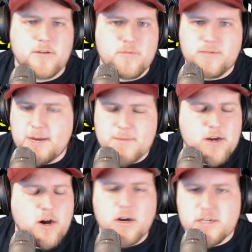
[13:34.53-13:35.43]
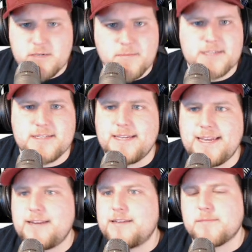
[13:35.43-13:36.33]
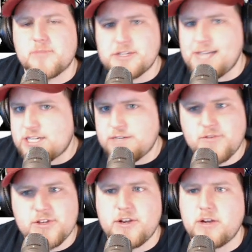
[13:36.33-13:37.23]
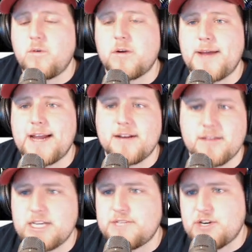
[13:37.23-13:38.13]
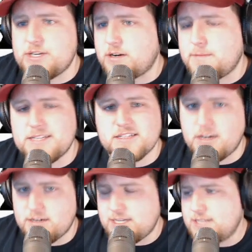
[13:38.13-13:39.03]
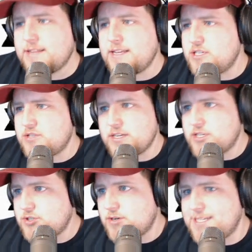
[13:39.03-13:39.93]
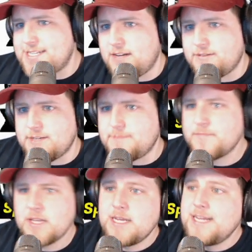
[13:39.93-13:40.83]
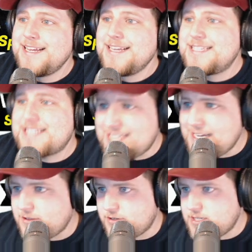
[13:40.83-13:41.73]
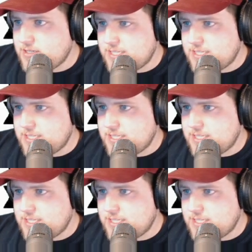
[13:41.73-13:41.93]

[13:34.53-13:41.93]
That'd be awesome to get some protection for their young quarterback. Elijah Vera Tucker makes a ton of sense. I think he's extremely talented. Steelers.